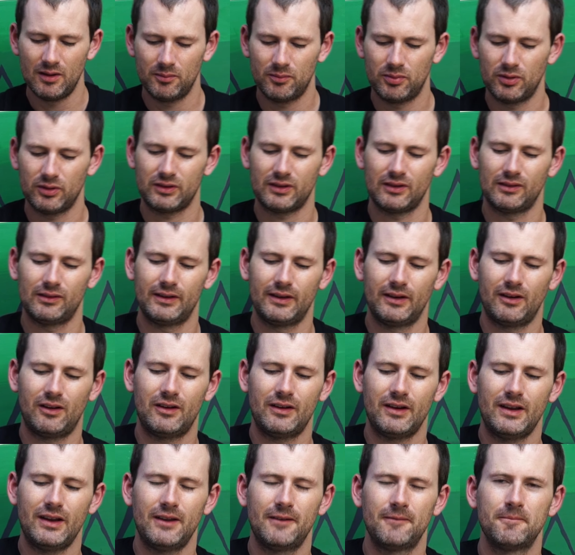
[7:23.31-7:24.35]
Put the lid
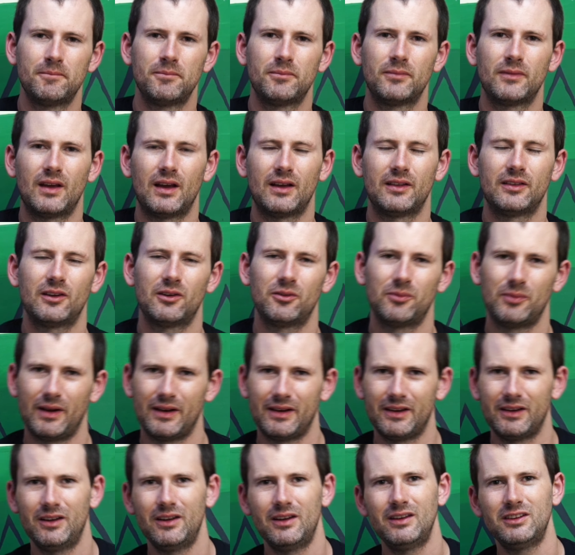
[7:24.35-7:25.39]
on it, and they're
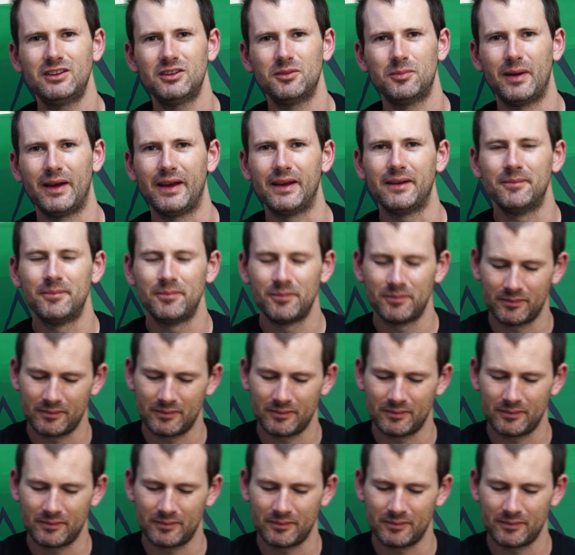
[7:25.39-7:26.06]
ready to incubate.